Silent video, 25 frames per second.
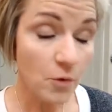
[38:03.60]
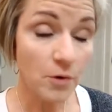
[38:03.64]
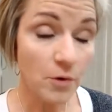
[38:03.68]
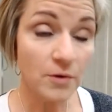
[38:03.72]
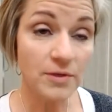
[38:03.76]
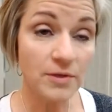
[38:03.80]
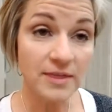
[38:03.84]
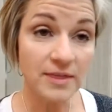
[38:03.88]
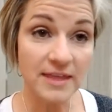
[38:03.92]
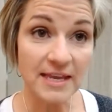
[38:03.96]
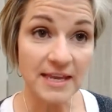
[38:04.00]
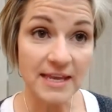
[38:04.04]

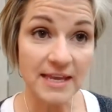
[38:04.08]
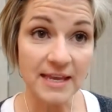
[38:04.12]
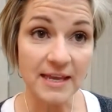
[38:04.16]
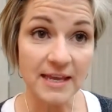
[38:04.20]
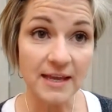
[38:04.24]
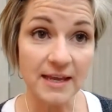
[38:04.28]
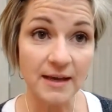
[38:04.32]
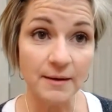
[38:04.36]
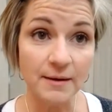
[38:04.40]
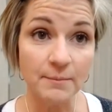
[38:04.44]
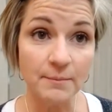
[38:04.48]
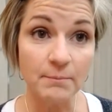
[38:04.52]
the
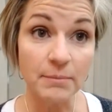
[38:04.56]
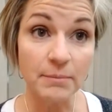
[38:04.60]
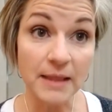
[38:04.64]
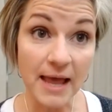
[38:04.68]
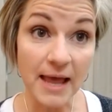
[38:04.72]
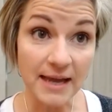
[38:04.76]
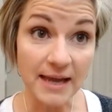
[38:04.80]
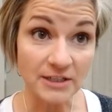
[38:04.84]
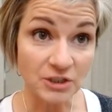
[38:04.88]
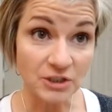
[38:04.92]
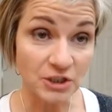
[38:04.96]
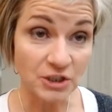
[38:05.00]

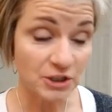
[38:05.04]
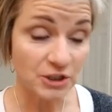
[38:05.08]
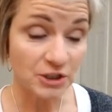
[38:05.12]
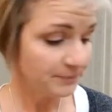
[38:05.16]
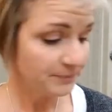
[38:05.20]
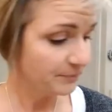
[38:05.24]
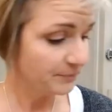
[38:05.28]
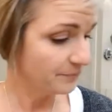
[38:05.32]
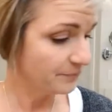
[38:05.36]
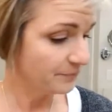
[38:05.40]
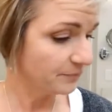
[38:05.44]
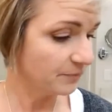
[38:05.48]
blush,
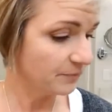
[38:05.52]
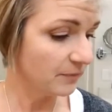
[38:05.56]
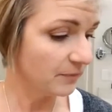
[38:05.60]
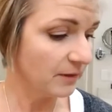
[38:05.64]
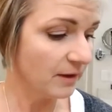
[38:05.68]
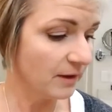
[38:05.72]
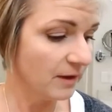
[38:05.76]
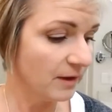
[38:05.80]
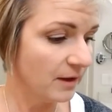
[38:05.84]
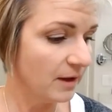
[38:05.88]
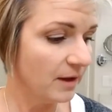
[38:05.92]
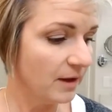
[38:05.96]

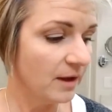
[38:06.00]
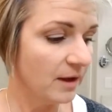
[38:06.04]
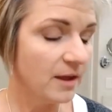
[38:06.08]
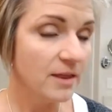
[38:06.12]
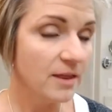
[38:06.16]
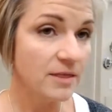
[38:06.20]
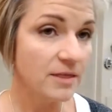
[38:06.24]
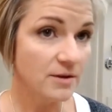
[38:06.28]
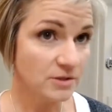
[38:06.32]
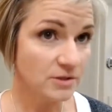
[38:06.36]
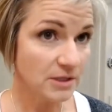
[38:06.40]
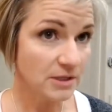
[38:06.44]

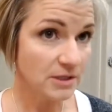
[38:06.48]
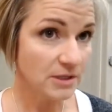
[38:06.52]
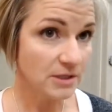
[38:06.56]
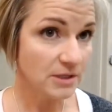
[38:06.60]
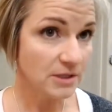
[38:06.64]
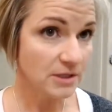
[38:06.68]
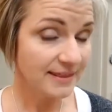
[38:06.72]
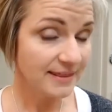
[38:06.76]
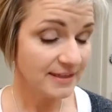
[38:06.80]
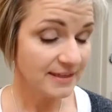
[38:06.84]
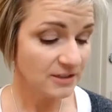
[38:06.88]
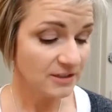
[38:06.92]
there's a lot of
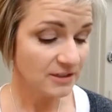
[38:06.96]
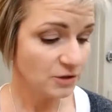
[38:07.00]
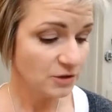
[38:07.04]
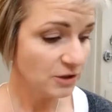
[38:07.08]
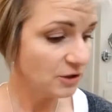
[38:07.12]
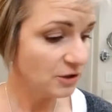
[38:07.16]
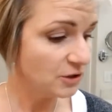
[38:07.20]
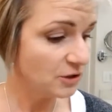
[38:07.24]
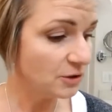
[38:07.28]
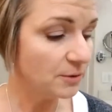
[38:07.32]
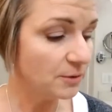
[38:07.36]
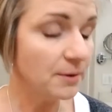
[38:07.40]
things you can
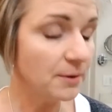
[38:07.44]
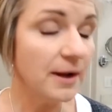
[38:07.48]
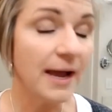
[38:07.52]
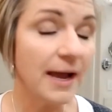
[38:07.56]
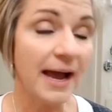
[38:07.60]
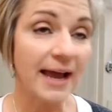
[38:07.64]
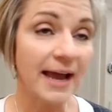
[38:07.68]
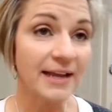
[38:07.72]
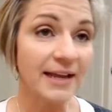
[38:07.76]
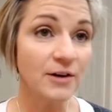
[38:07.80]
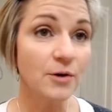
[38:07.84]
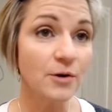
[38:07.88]
do. I
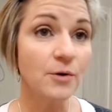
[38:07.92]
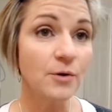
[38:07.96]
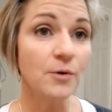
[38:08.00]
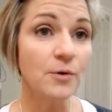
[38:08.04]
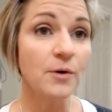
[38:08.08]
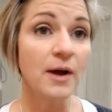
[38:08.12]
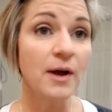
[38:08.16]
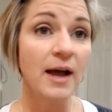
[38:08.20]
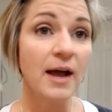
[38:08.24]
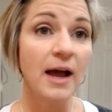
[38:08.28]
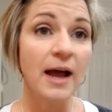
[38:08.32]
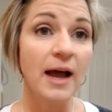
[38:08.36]
know
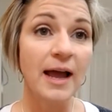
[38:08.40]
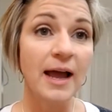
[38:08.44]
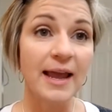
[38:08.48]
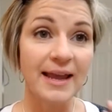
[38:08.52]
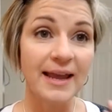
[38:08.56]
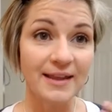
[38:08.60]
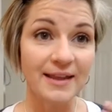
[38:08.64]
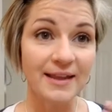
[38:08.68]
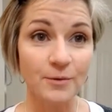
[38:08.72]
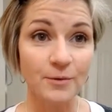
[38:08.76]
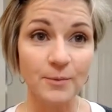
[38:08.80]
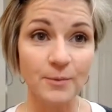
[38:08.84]
in the
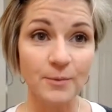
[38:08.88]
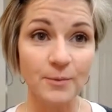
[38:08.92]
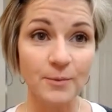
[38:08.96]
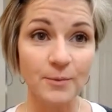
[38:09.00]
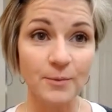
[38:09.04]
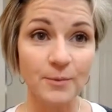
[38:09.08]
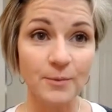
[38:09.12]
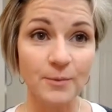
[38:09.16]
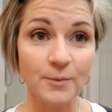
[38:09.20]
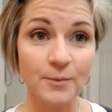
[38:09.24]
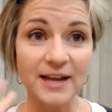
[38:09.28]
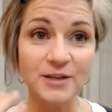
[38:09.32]
winter,
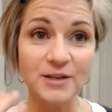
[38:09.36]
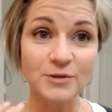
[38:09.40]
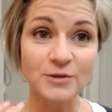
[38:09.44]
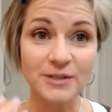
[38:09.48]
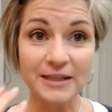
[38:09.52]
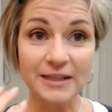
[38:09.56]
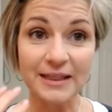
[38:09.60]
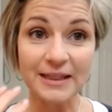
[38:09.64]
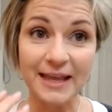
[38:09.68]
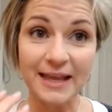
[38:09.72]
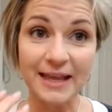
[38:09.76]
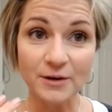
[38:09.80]
I use a
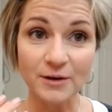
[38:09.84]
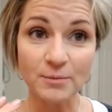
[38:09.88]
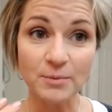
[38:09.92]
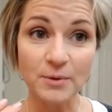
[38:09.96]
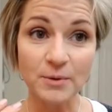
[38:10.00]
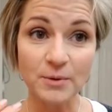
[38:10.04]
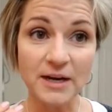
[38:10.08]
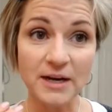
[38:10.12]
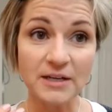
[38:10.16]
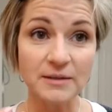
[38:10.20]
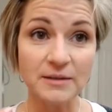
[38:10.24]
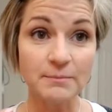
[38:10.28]
lighter
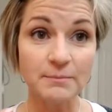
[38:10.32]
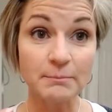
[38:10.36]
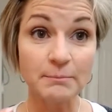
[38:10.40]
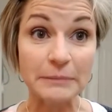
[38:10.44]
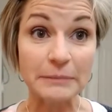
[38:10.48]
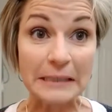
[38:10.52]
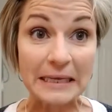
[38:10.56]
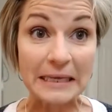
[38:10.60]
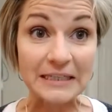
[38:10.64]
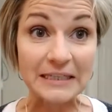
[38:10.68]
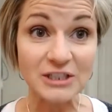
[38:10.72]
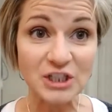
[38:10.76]

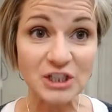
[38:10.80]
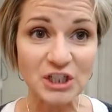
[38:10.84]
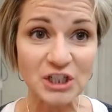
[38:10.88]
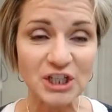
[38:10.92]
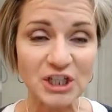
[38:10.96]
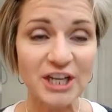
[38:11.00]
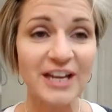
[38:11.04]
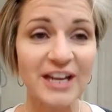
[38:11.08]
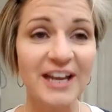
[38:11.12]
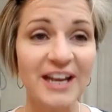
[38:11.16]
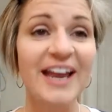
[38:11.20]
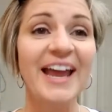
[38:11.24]
blush,
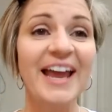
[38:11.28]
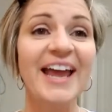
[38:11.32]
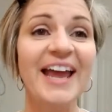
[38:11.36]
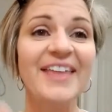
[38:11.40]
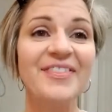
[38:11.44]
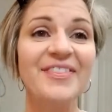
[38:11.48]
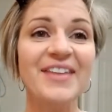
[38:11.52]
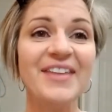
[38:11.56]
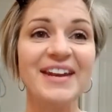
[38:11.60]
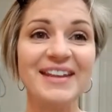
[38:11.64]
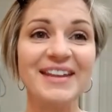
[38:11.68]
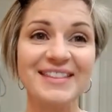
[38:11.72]
and then
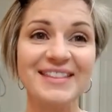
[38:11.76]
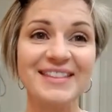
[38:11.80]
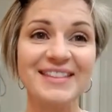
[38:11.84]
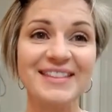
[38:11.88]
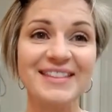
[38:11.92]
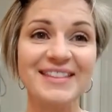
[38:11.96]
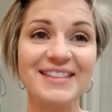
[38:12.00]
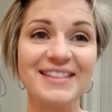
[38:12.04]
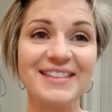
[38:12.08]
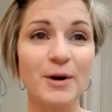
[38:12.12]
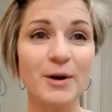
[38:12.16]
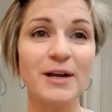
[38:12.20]
in the summer,
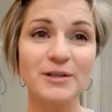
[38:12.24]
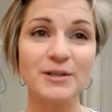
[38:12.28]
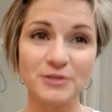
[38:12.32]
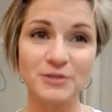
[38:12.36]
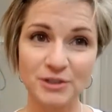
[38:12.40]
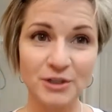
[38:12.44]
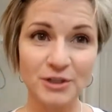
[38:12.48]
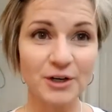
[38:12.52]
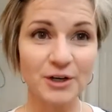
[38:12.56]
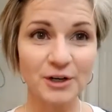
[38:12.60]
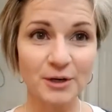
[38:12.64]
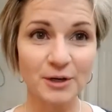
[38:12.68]
I use a
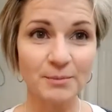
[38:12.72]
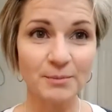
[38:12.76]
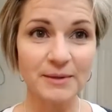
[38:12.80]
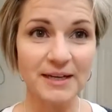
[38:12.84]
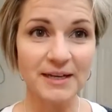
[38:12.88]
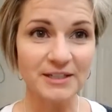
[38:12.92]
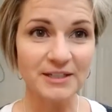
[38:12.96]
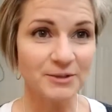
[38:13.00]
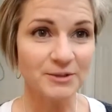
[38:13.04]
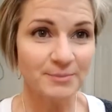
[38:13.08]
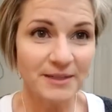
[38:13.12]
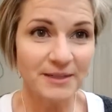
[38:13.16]
darker blush
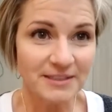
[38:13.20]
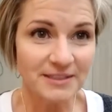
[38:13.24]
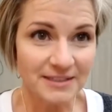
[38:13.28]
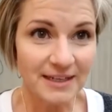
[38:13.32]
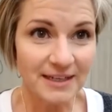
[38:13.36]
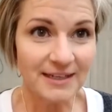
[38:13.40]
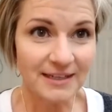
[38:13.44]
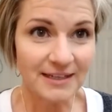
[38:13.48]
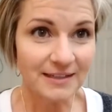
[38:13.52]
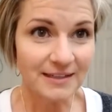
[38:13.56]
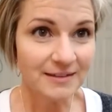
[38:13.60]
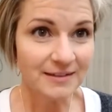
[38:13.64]
because I
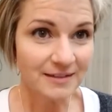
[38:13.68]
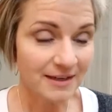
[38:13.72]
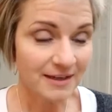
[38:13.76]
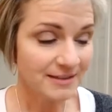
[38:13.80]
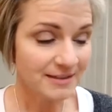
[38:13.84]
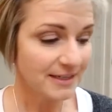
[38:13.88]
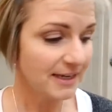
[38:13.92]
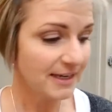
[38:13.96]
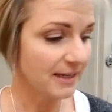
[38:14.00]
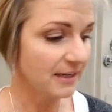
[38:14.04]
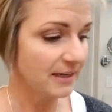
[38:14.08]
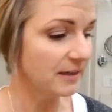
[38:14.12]
get a
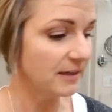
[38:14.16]
tan.